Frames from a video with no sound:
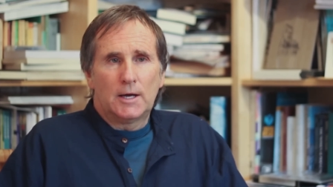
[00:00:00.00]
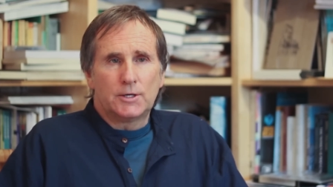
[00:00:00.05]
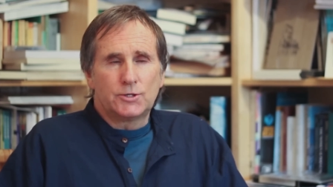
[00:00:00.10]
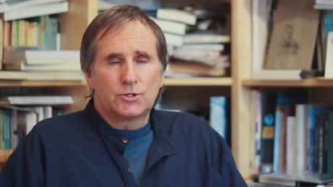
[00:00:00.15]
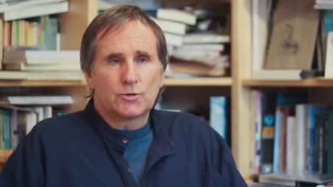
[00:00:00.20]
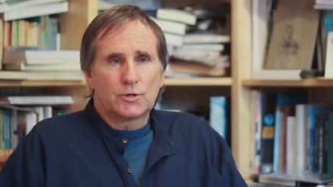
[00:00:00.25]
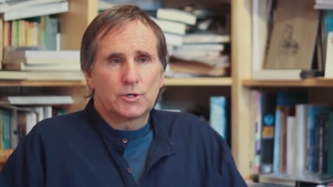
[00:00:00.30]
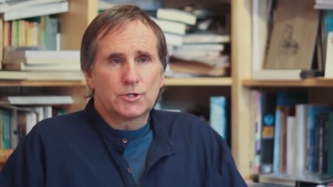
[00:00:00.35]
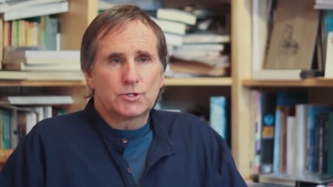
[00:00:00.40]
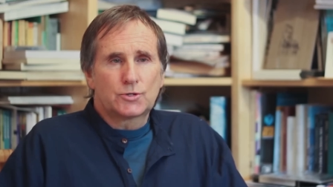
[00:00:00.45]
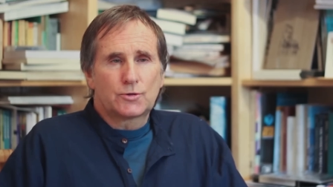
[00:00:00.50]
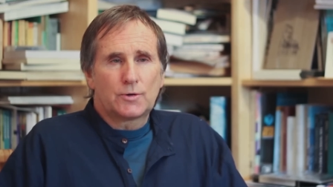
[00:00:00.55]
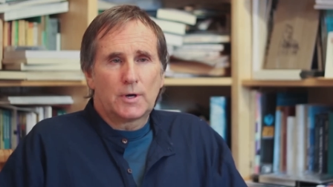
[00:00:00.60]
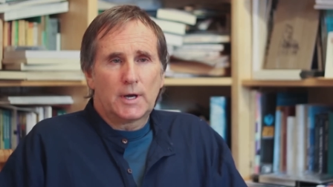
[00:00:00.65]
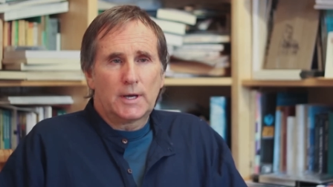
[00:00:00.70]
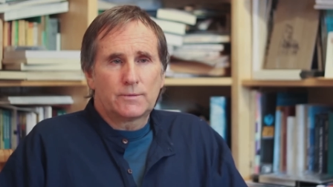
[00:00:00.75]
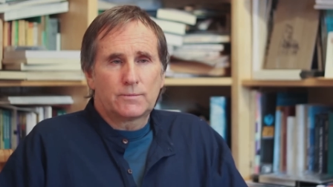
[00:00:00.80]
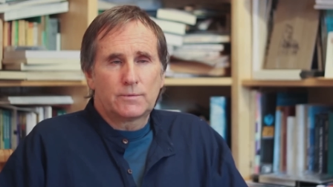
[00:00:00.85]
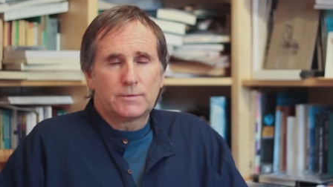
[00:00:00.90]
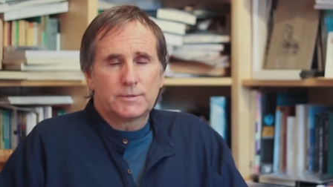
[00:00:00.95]
George
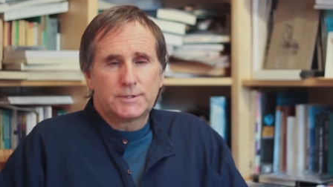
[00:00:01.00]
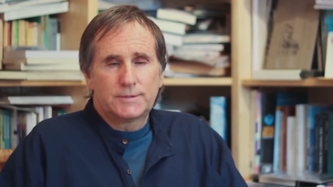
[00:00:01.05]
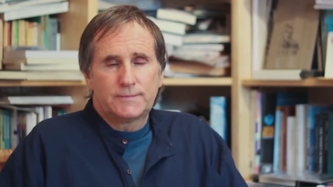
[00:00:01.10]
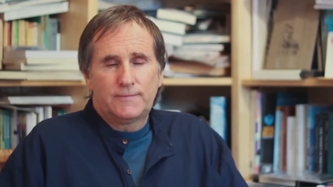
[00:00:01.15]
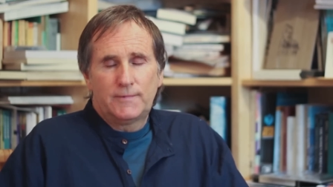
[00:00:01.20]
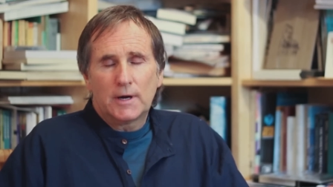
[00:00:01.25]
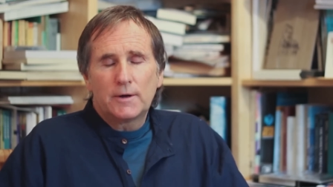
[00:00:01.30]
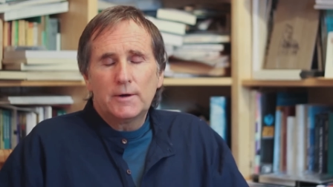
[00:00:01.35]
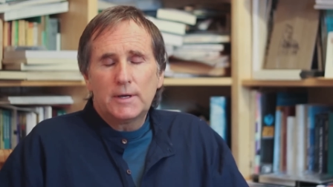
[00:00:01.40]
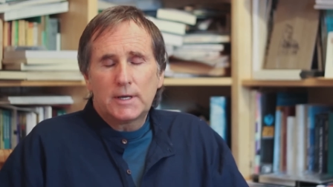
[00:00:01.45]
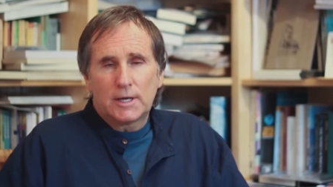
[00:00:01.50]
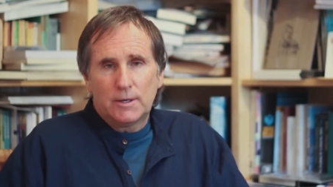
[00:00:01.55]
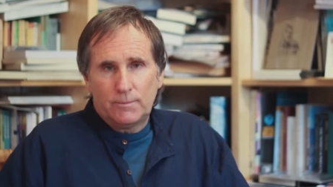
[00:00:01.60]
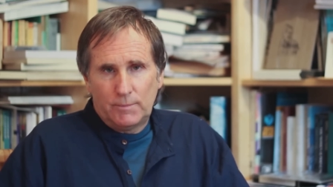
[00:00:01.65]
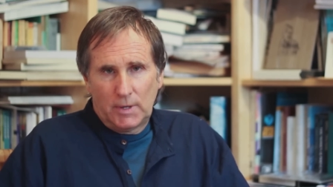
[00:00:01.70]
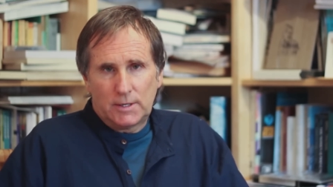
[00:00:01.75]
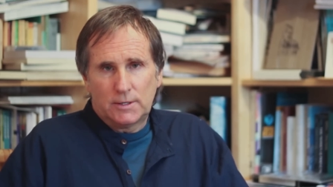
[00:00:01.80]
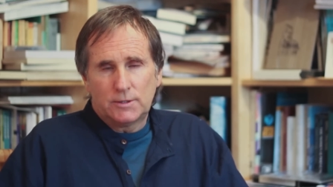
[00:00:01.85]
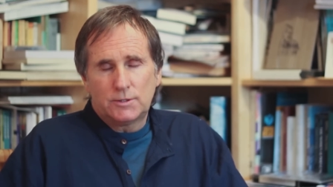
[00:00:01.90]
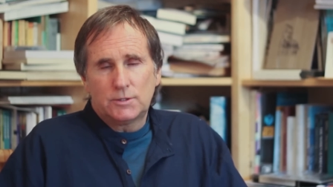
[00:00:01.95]
Grant was very
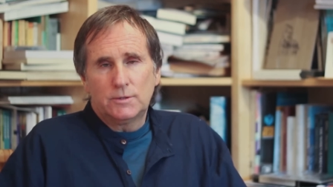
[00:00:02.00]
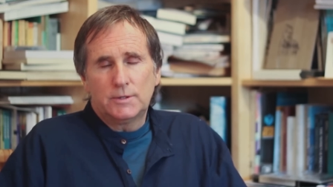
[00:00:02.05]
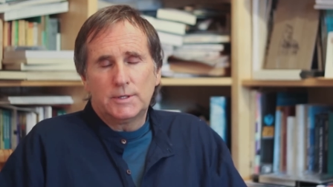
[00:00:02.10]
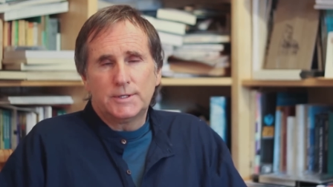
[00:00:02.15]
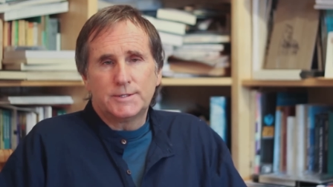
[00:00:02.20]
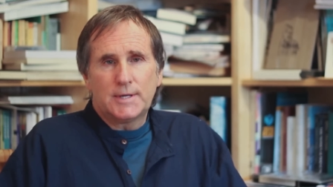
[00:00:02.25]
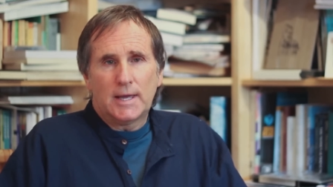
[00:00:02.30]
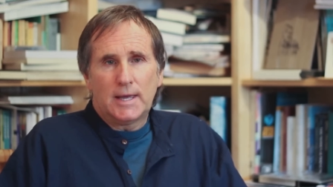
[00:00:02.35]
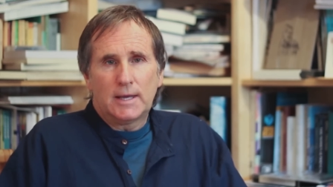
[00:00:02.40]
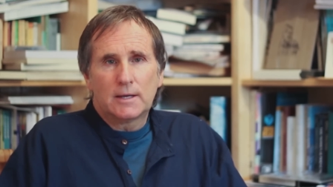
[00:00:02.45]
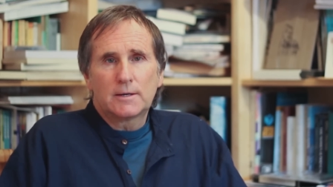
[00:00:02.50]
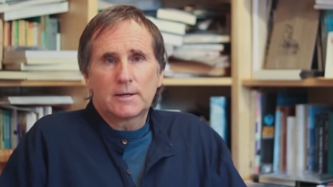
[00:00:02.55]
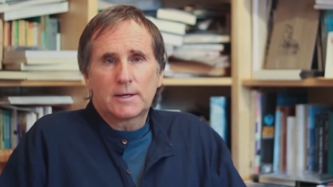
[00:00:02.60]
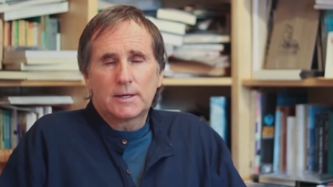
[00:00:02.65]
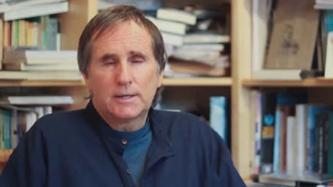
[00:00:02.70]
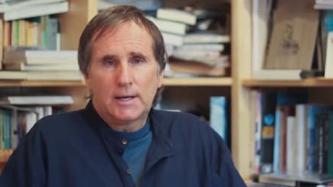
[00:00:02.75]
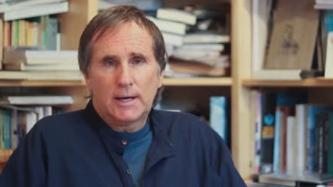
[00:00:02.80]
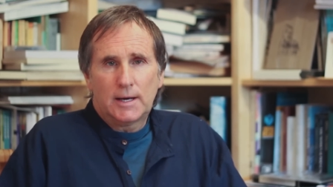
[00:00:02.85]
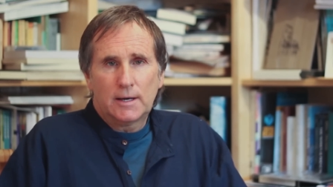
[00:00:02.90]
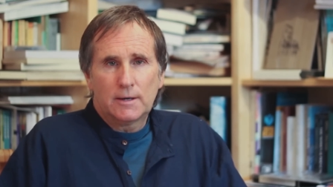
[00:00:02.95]
committed to his
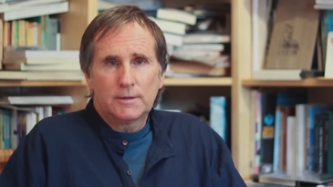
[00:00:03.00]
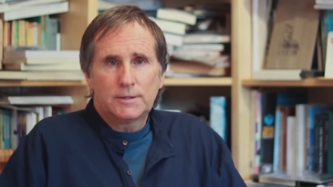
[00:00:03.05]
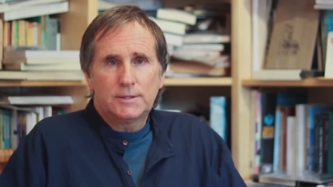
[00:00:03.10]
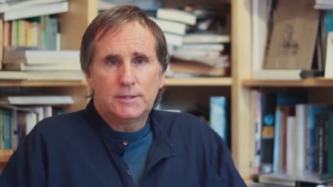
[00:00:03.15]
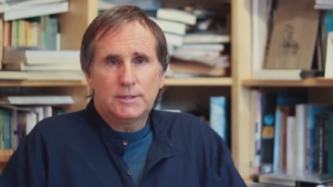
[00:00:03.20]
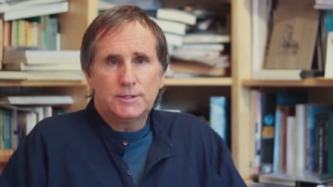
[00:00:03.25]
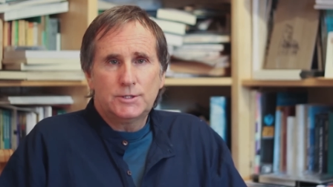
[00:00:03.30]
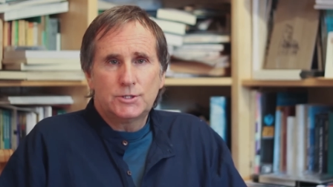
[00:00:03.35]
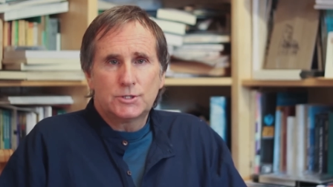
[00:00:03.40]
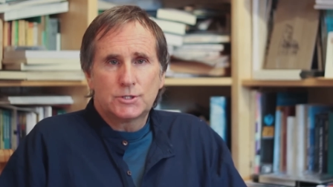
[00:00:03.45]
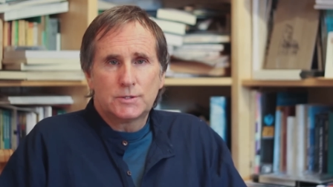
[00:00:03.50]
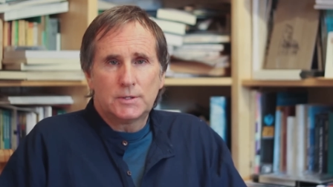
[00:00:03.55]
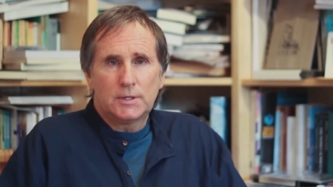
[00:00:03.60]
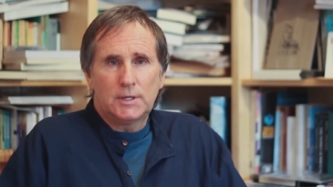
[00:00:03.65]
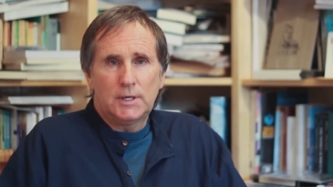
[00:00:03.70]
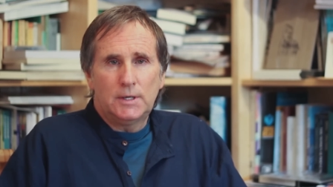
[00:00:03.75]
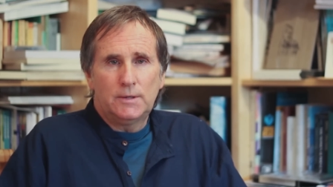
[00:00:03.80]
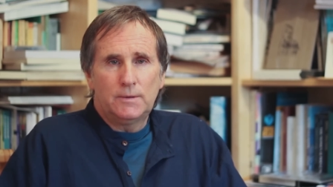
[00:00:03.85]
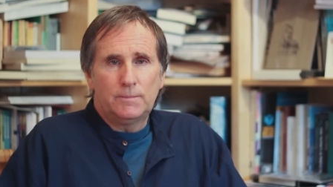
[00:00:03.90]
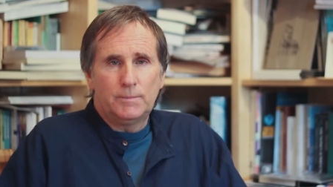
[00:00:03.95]
Anglican heritage.
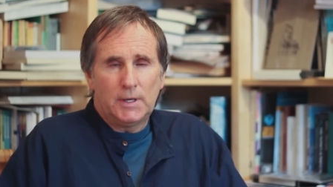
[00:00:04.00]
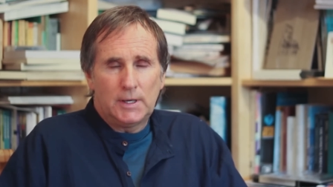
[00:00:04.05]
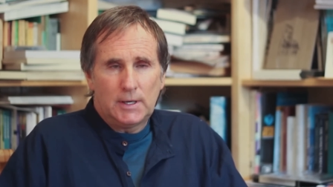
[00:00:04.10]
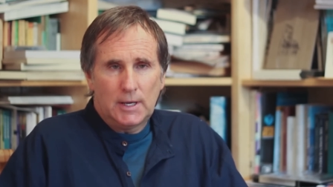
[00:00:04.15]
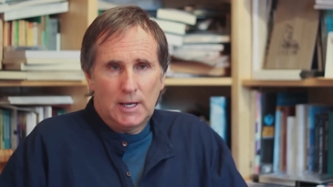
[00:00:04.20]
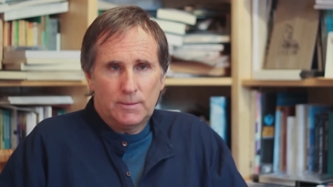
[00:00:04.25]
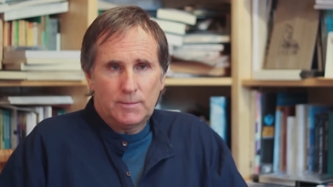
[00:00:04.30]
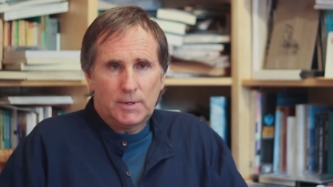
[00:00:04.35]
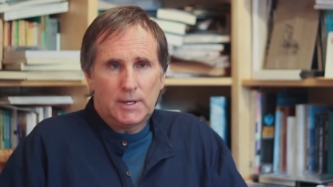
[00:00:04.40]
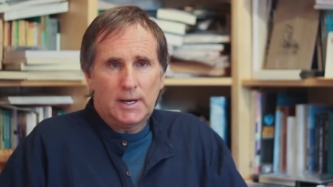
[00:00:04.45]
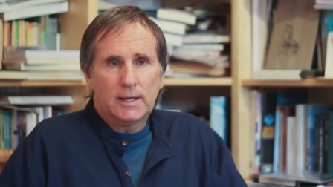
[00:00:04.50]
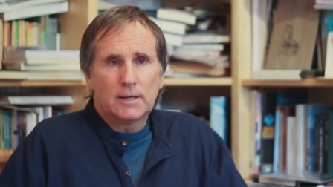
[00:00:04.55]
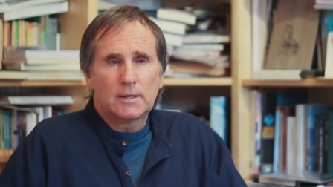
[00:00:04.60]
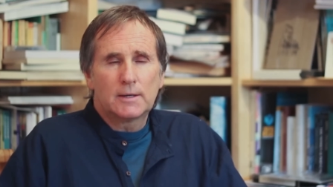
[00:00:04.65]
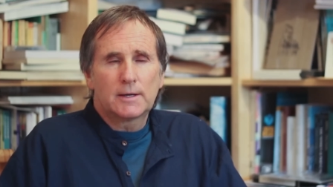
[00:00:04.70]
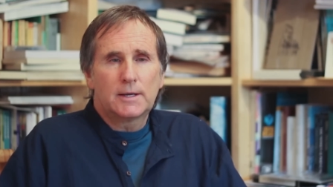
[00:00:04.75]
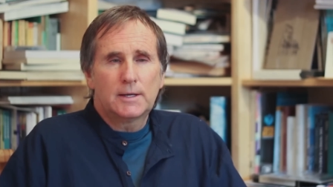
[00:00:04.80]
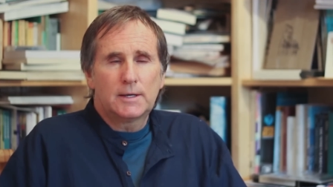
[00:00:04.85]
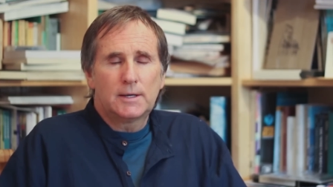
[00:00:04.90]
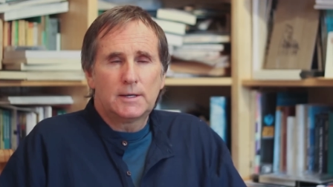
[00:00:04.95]
He became an
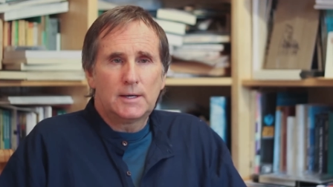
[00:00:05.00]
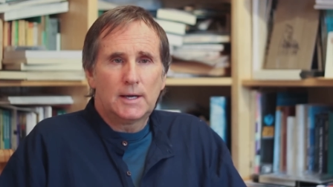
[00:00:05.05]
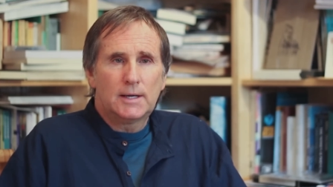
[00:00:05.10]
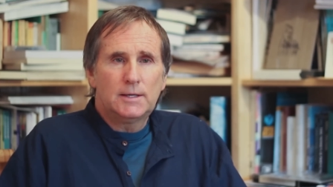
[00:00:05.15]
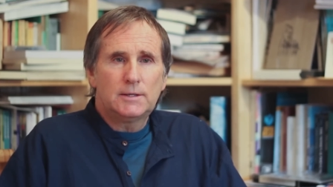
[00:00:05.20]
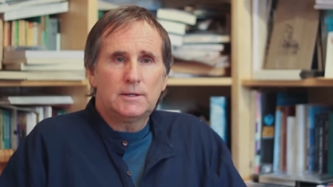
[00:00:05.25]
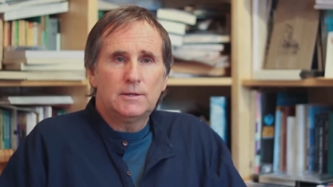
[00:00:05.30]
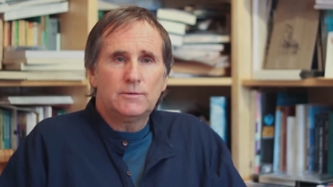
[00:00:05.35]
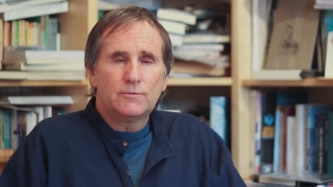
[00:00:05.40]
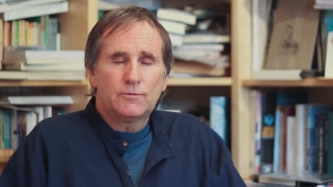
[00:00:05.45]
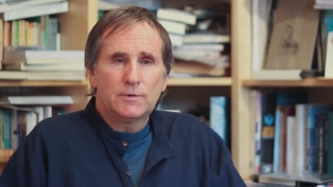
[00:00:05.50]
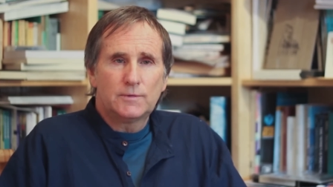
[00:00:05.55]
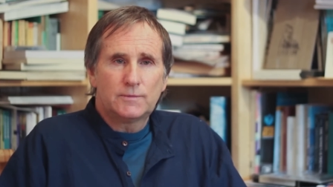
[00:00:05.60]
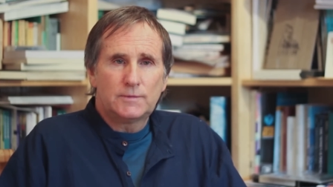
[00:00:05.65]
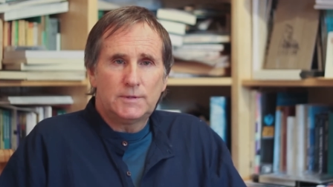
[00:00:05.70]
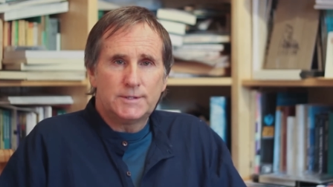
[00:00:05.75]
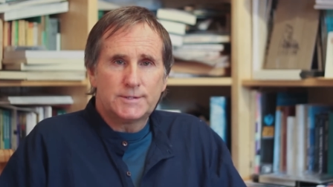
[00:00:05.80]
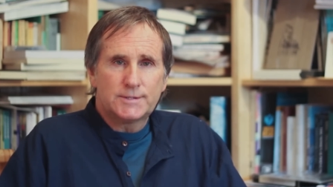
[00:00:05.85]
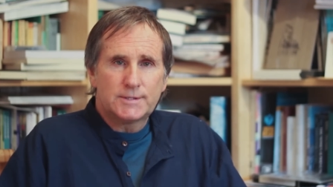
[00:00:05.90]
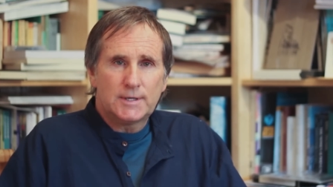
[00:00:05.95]
Anglican in
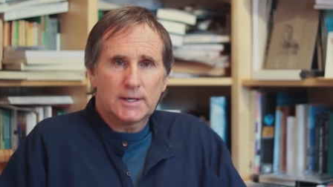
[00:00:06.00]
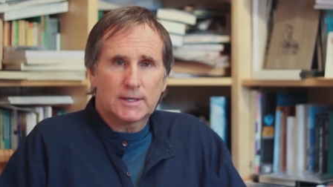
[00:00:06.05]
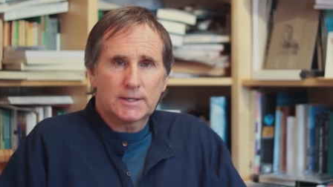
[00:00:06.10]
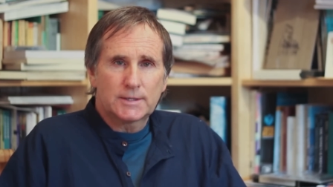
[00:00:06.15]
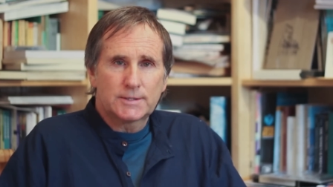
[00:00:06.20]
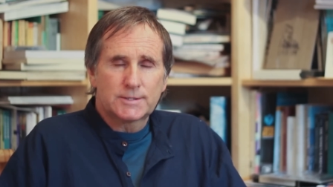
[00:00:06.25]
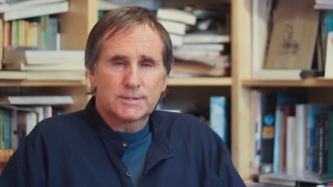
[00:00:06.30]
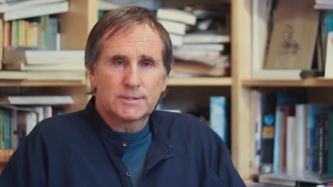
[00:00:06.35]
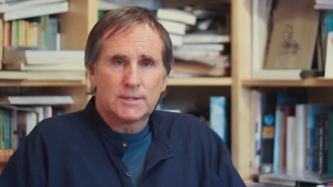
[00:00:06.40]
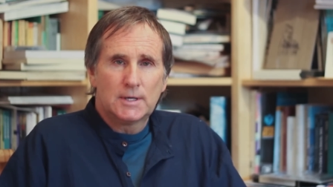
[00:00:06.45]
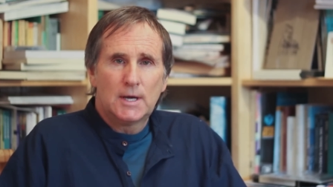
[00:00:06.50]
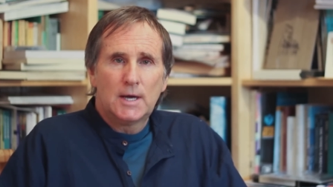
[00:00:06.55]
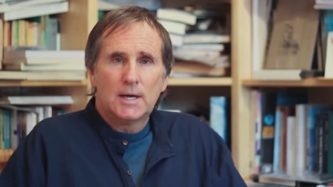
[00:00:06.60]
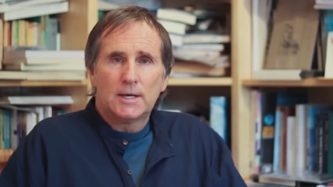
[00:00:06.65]
1956.